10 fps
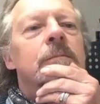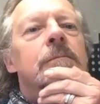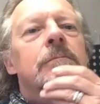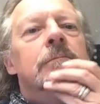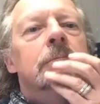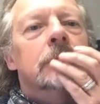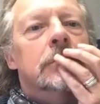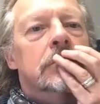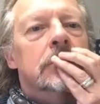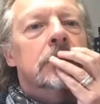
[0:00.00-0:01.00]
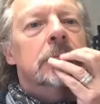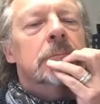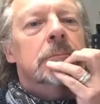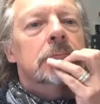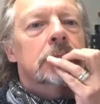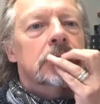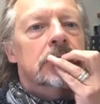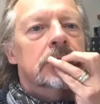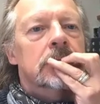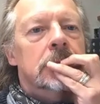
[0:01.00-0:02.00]
it's necessary, you've got a
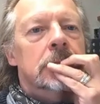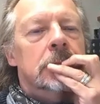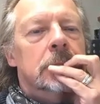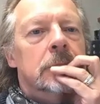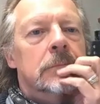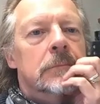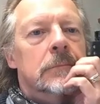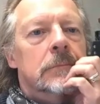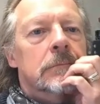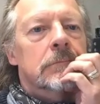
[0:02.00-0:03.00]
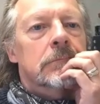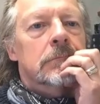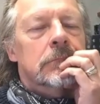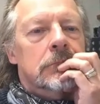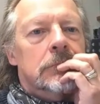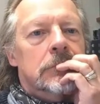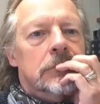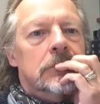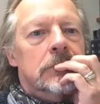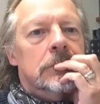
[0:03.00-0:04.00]
little introduction,
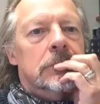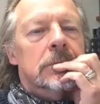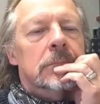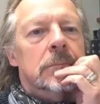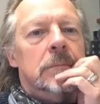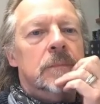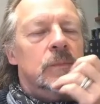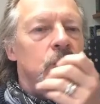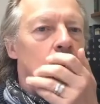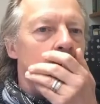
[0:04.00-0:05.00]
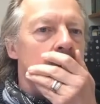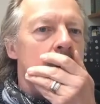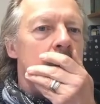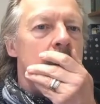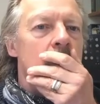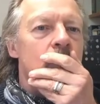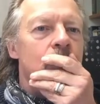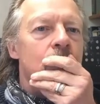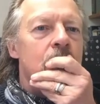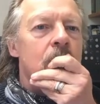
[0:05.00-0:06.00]
you can just stick to the root
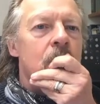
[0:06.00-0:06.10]
notes.